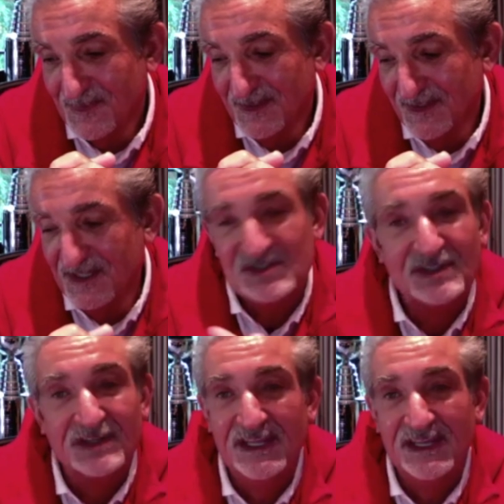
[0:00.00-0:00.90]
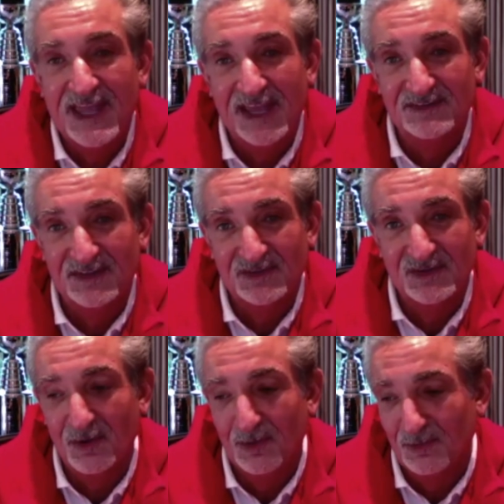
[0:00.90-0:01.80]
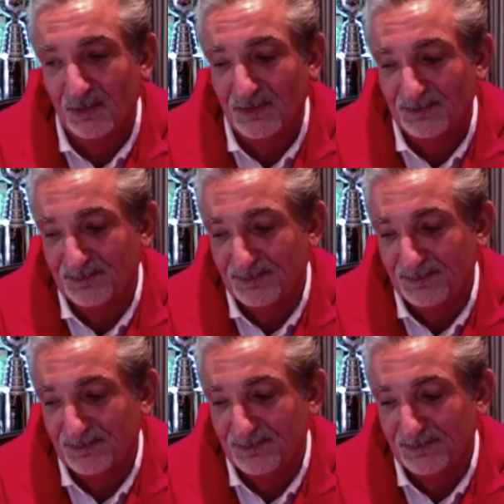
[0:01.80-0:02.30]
Each league has its own